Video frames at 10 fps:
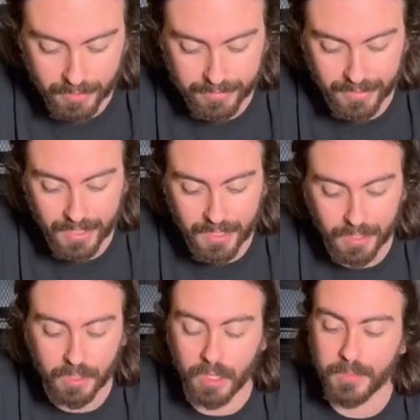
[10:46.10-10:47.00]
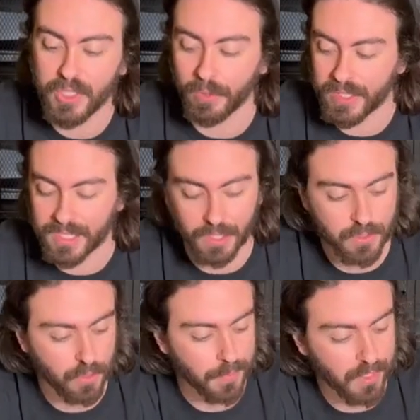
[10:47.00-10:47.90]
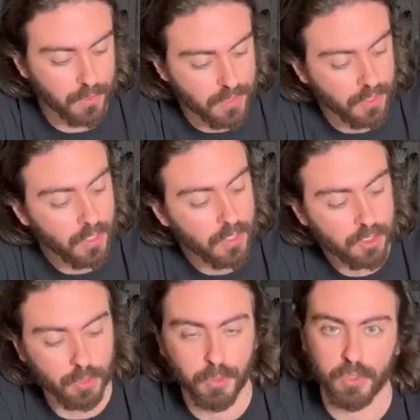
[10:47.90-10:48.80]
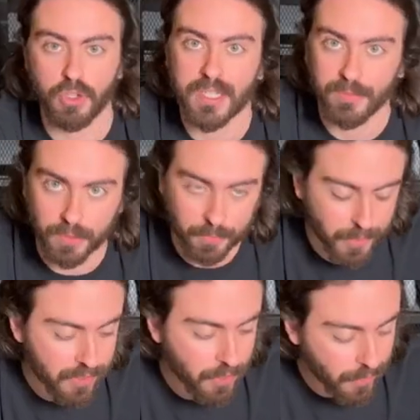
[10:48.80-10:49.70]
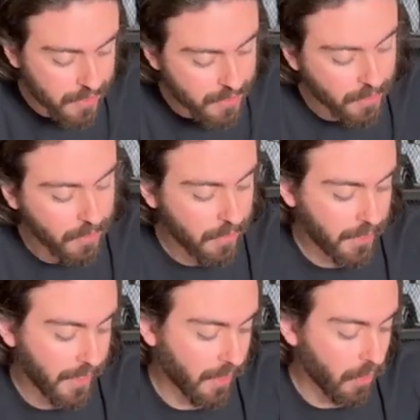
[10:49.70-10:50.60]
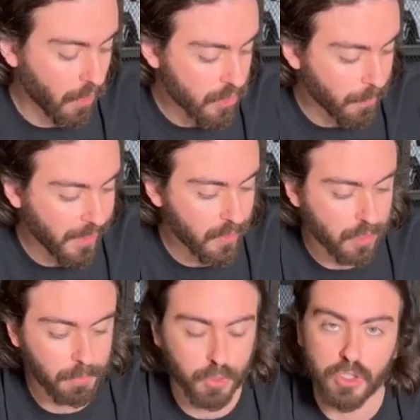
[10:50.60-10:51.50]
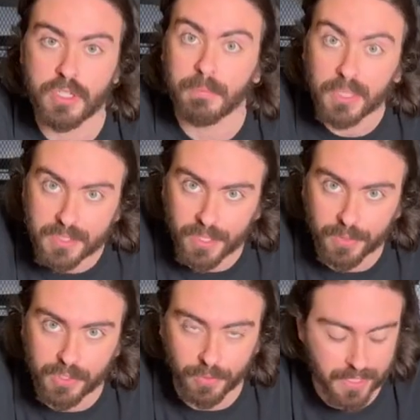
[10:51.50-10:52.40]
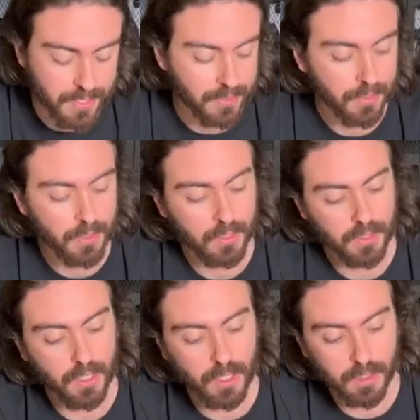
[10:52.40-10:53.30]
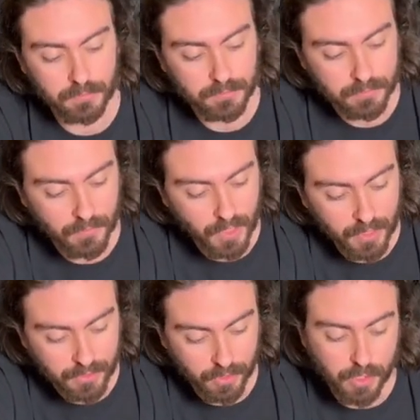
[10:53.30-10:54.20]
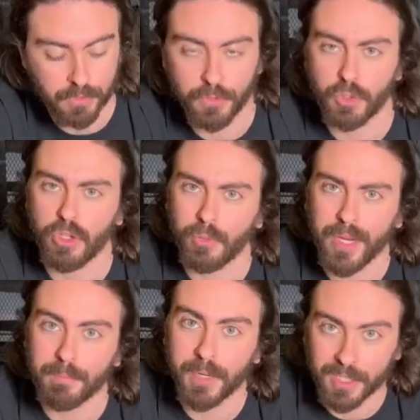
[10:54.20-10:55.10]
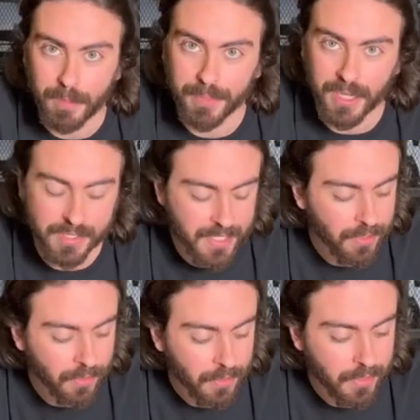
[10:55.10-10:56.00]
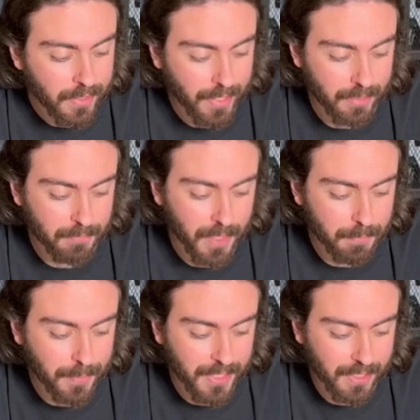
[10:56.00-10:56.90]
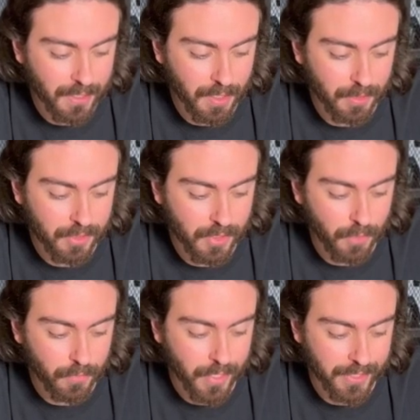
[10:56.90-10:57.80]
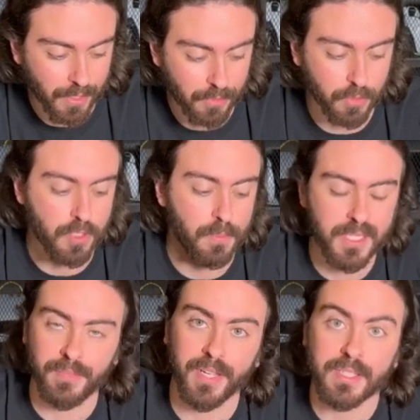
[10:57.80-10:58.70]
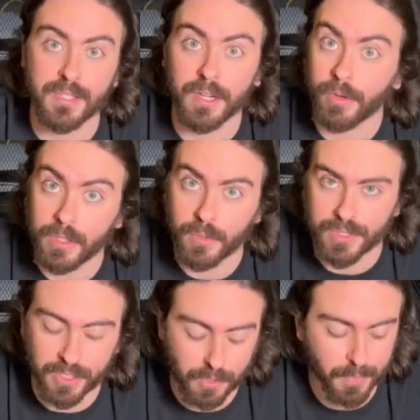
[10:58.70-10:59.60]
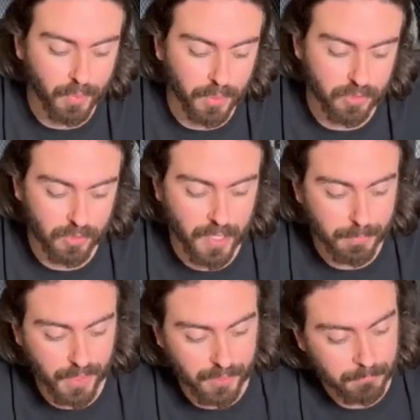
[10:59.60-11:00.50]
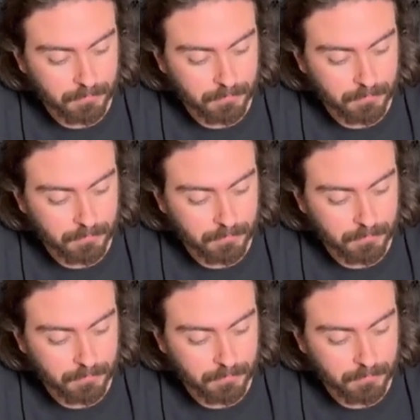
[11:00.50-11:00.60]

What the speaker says: The economy tokens can also be used to purchase civil liberty tokens. They can also be used to purchase military tokens. The conversion rate might not be ideal. It might be, under specific scenarios that you might want to do that, but